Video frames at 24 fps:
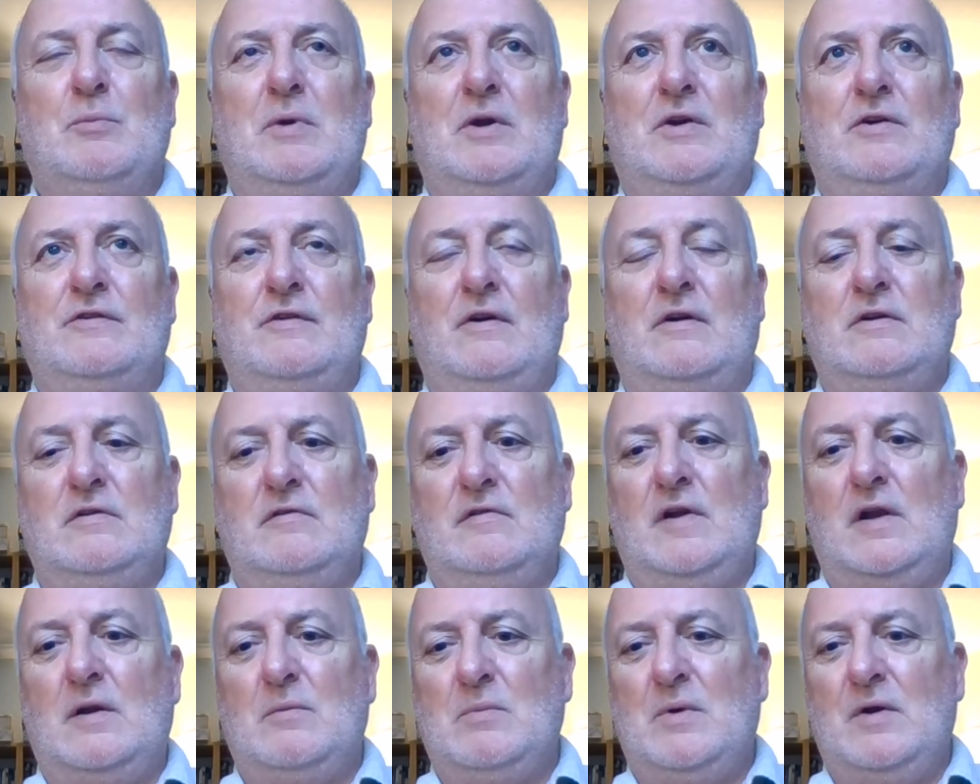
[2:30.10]
because I
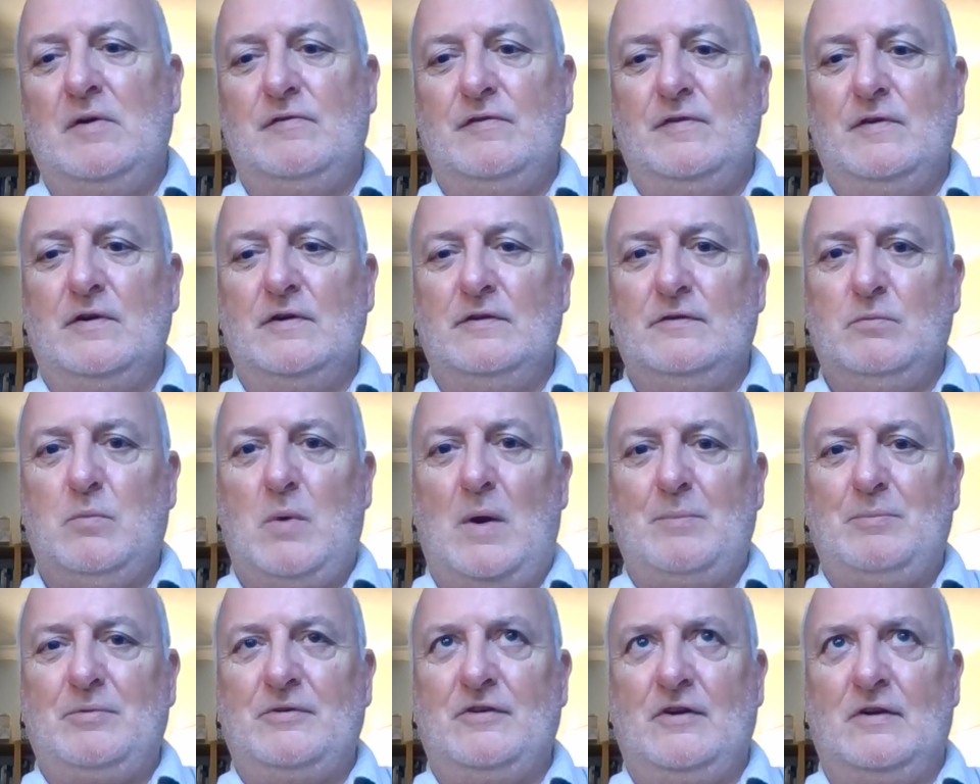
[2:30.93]
developed my first
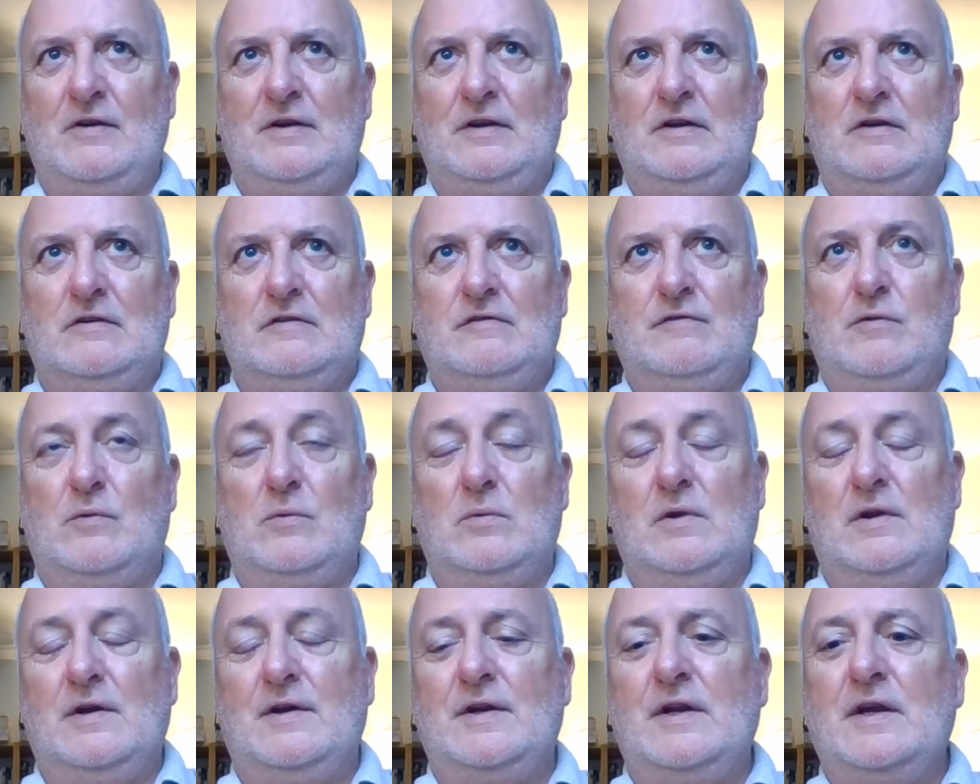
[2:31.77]
websites
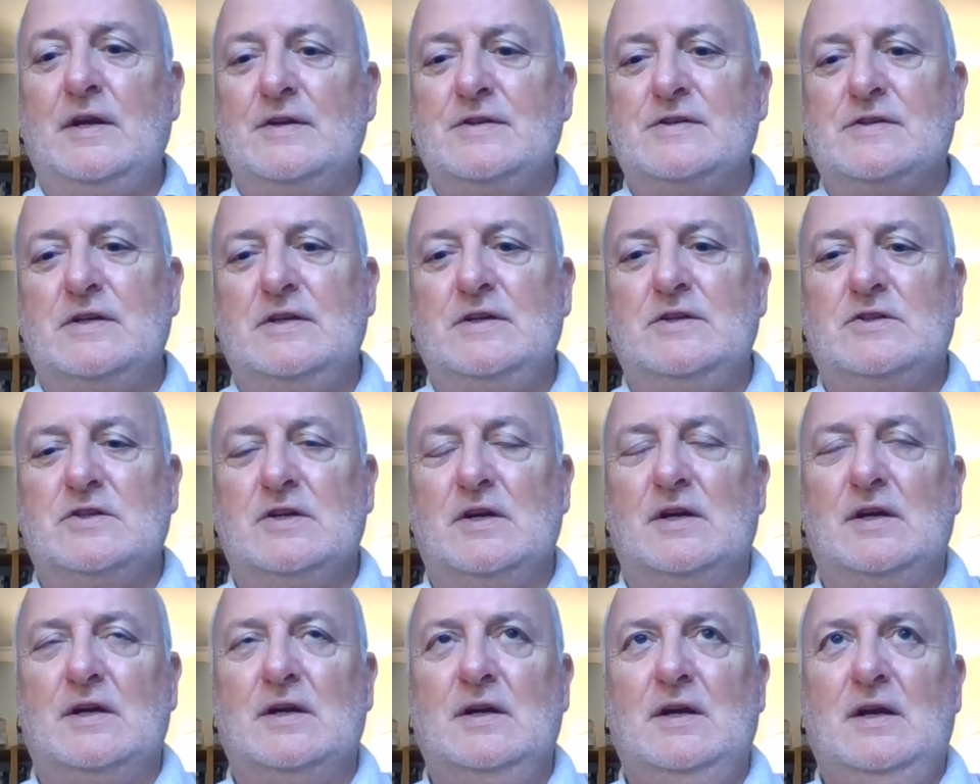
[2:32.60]
for learning and
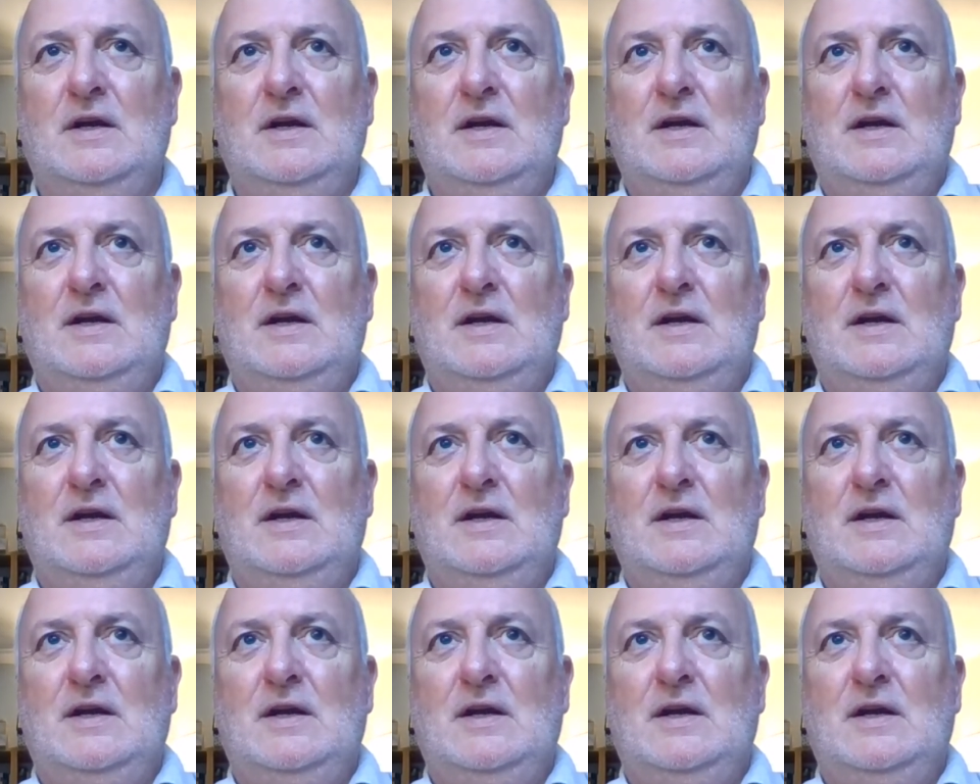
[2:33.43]
teaching